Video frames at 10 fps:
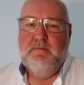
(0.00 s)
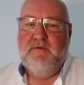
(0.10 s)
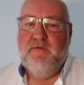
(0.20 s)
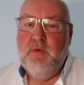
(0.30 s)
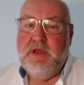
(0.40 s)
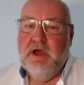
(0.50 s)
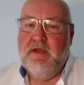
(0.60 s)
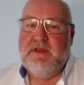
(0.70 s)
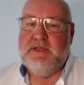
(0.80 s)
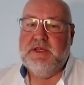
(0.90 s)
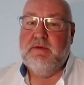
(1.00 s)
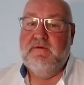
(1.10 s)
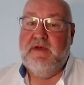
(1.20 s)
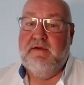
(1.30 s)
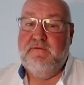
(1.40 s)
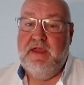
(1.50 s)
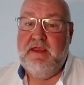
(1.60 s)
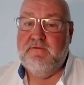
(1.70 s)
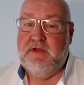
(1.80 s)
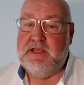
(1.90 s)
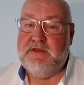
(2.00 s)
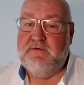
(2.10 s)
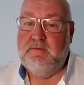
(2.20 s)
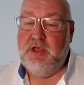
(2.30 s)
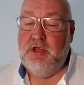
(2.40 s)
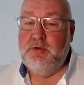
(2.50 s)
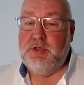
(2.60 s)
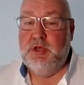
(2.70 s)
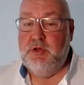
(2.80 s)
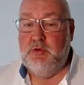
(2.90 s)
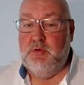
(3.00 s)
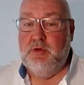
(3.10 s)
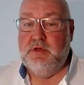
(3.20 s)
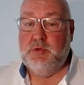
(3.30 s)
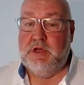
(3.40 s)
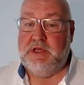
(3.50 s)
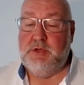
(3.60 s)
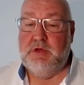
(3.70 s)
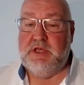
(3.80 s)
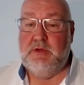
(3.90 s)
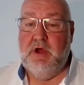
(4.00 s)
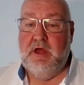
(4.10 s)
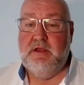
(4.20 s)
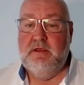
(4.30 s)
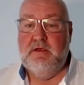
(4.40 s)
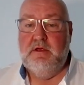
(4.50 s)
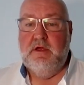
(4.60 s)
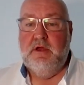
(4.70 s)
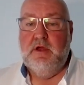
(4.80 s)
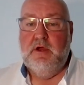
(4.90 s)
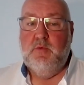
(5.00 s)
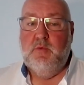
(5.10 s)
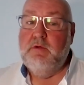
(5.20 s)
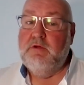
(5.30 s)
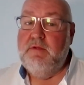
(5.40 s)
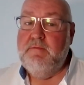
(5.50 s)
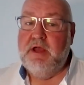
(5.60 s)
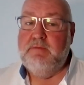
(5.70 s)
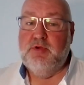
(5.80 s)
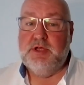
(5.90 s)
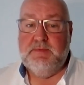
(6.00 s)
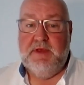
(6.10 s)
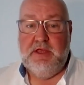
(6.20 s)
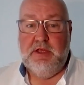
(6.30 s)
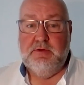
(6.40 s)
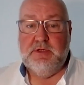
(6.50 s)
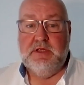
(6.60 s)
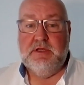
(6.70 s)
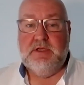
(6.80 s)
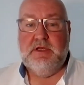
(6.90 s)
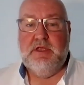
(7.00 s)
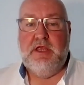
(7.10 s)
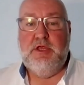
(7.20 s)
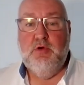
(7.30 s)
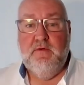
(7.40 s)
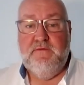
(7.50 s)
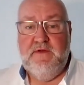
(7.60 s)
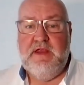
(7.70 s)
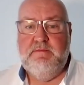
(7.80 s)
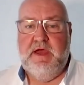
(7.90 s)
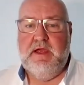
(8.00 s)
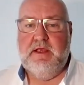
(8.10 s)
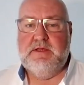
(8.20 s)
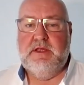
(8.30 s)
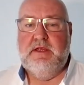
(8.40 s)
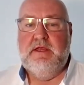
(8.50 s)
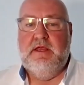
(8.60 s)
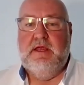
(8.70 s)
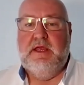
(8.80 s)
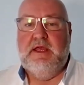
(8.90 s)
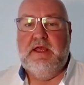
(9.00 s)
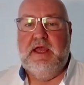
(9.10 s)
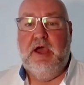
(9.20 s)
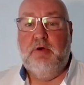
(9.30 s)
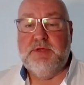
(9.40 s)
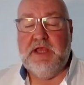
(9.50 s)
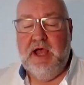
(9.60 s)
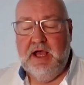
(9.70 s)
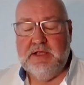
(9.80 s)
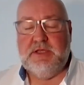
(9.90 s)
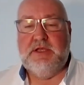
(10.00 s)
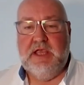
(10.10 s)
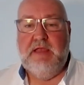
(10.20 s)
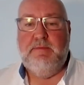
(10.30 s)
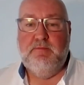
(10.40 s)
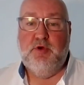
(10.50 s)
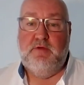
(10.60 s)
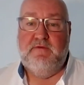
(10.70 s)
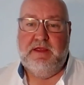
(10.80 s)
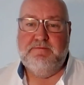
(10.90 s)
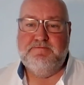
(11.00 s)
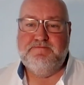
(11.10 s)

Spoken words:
Before we dive into some of our favorites from Q2 2021, we want to remind Prospect users that your feedback helps us to keep improving.